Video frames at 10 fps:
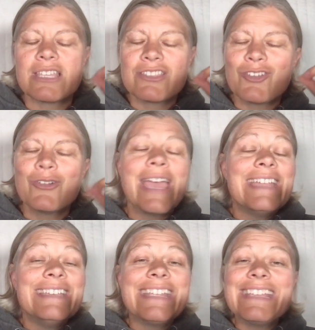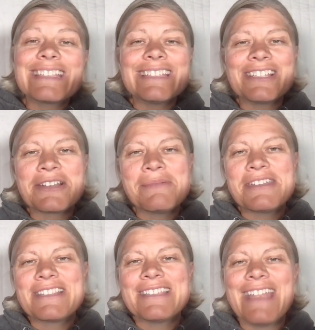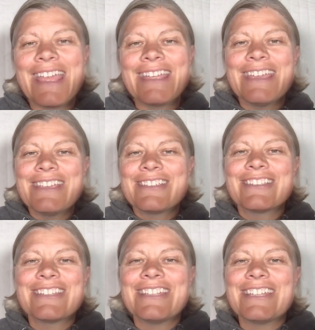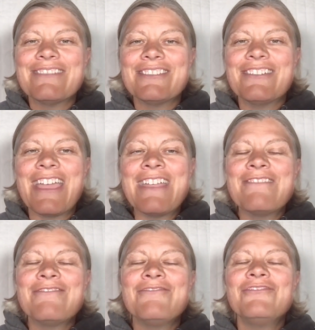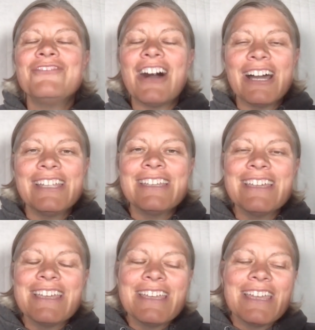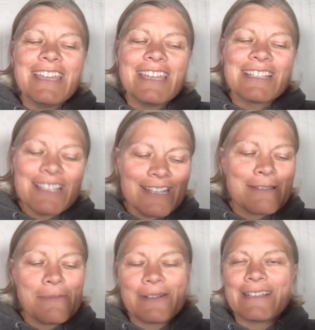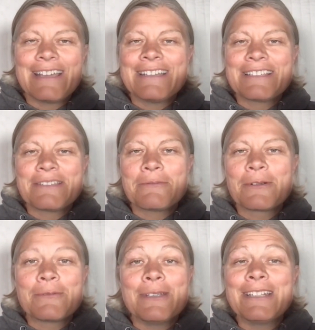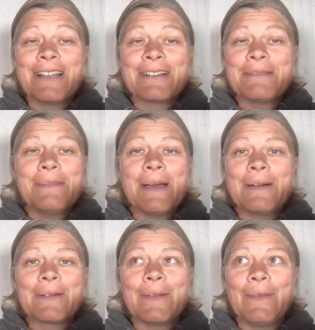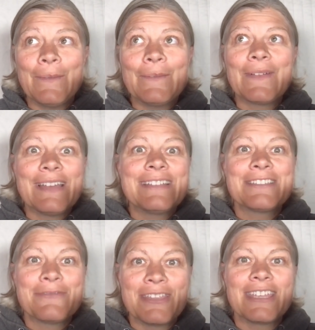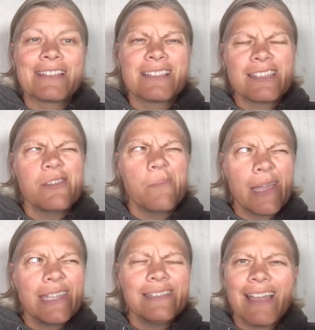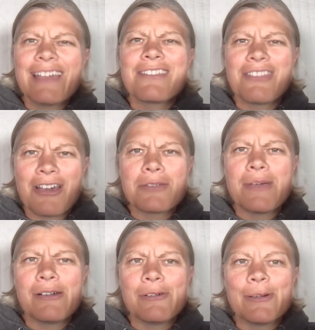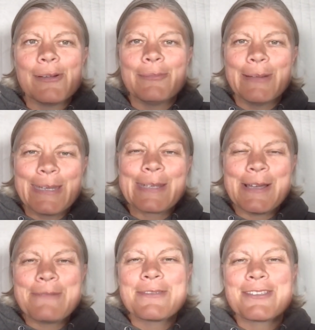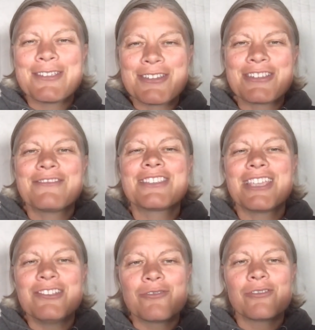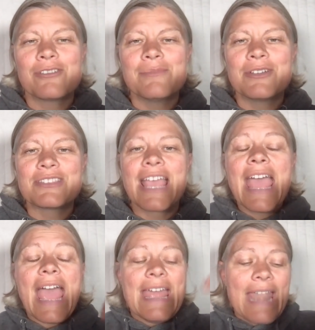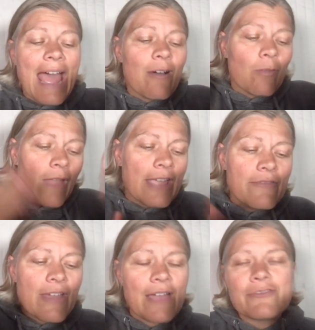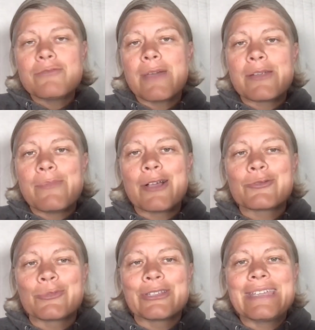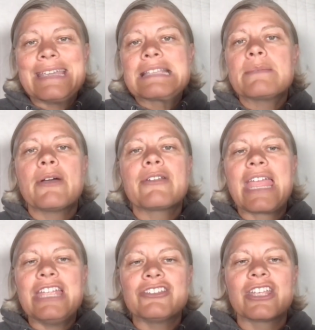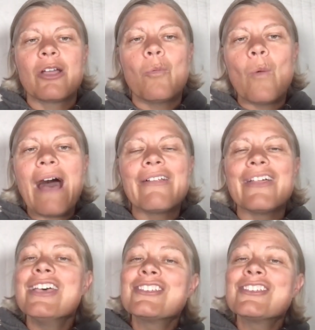And so Nicki's going to talk about it today. She's going to give you a fun, exciting podcast where we talk about all kinds of things that you might not have thought about when it comes to shifts in your hormones and how life after menopause really is about aging well.